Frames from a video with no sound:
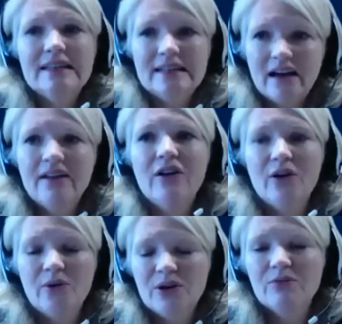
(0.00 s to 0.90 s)
did not
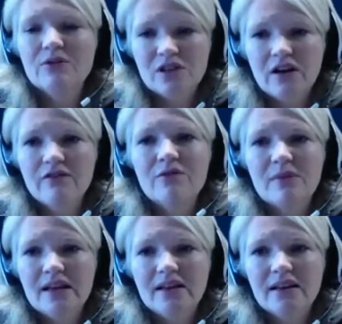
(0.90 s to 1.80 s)
know. And it was tough for
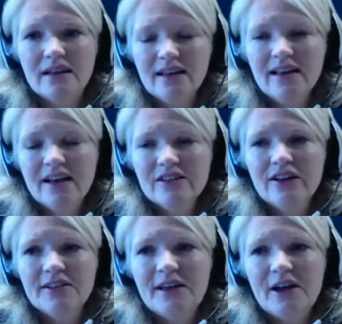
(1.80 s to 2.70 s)
me. And
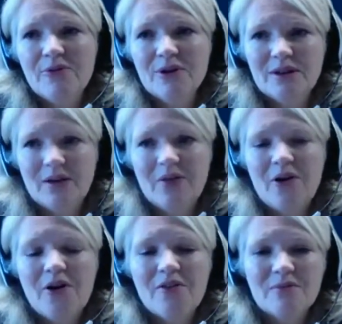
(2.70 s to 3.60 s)
luckily I worked down the
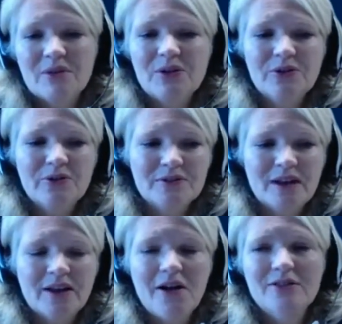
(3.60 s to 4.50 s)
hall from a clinical
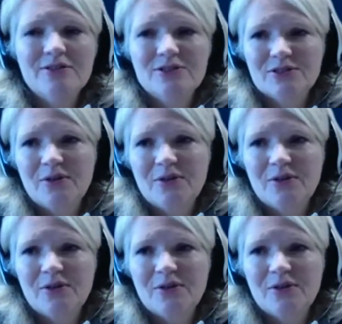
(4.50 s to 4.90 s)
psychologist.